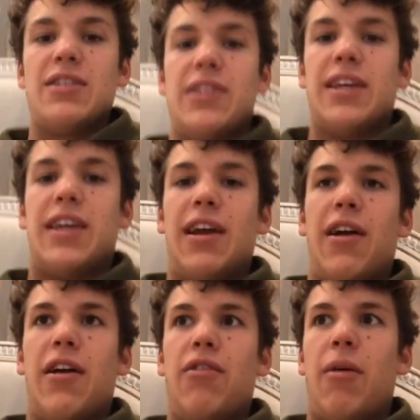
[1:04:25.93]
to
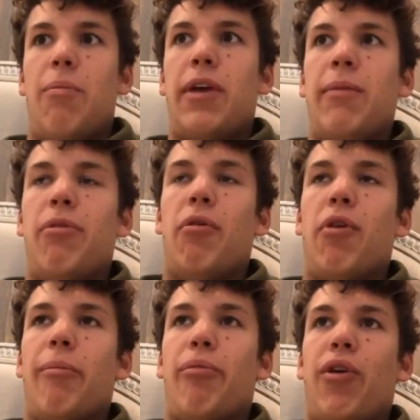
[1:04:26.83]
hear that people
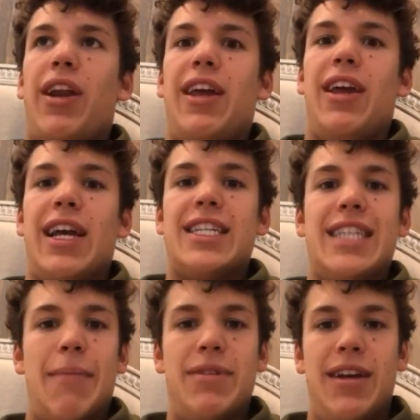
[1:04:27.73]
were pretty
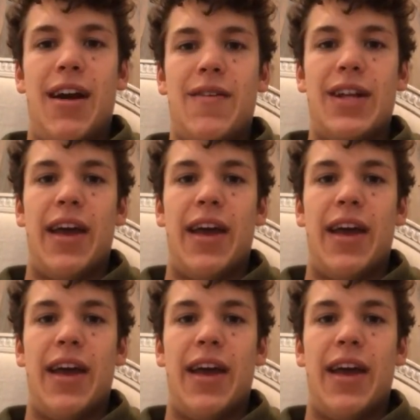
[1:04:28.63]
accepting of it.